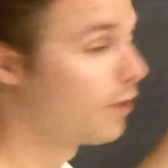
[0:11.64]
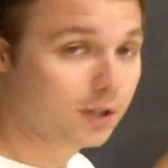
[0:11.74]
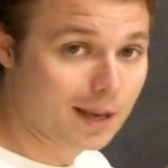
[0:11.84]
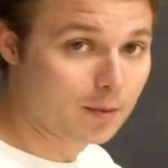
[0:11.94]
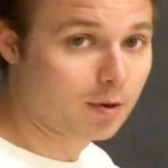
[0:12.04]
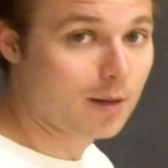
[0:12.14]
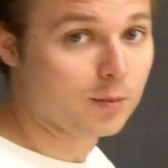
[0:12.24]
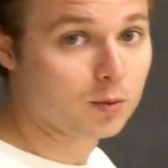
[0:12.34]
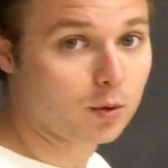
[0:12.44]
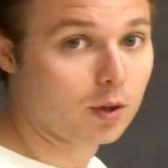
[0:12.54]
the first type of
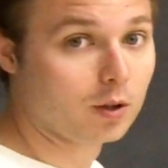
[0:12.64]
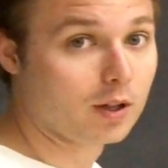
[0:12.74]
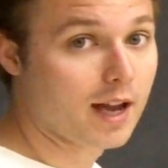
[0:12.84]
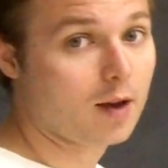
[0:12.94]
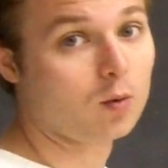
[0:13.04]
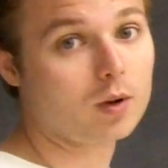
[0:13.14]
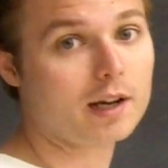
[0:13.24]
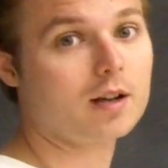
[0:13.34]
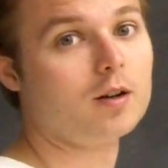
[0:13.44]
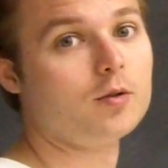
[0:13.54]
problems we're going to look at are what
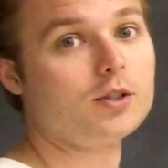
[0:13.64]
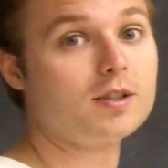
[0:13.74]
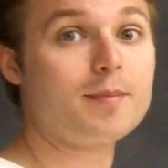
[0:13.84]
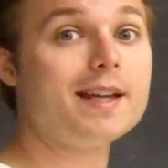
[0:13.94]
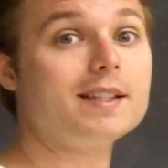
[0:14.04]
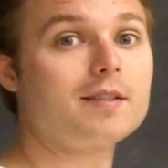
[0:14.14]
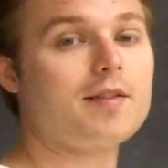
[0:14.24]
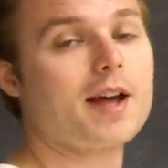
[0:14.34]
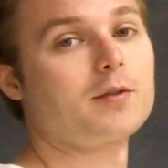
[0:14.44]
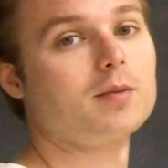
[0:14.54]
I call just the basic
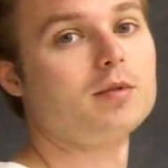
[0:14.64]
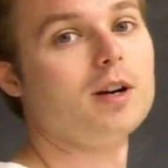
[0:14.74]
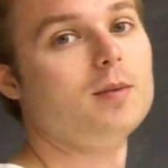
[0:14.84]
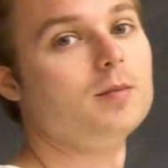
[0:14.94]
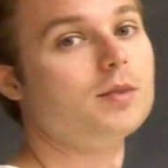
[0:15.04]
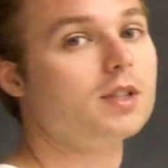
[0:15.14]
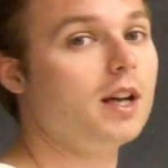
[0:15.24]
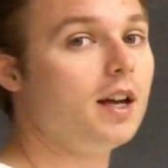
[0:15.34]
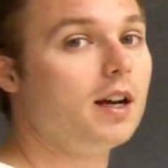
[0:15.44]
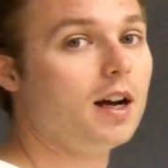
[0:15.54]
factoring problems.
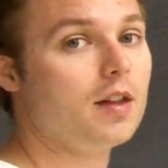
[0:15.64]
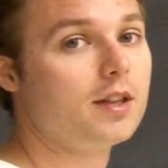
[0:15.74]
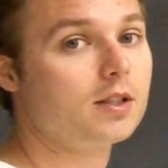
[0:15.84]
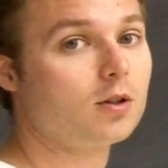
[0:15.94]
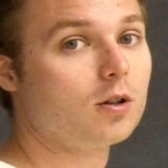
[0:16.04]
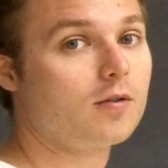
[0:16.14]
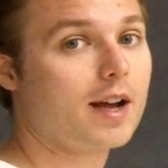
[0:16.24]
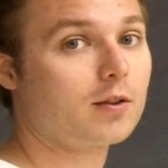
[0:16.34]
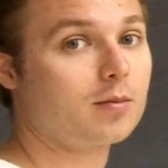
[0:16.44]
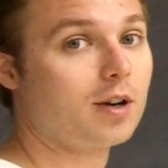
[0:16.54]
These are
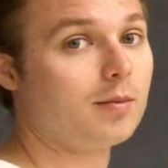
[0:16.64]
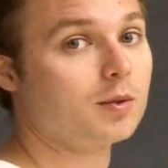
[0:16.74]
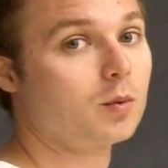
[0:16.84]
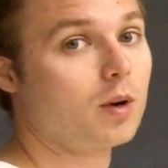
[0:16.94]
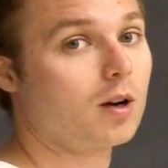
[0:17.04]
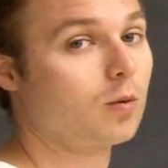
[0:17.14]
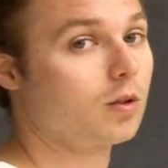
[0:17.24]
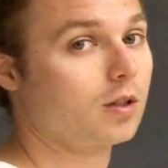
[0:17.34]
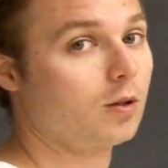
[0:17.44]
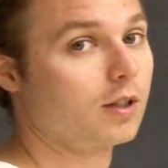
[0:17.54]
factoring problems where
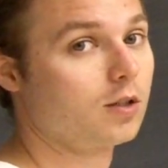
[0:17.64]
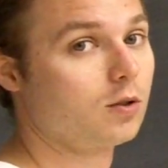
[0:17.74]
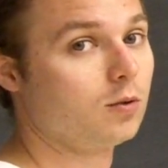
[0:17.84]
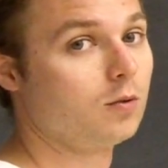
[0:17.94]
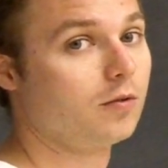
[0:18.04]
we're going to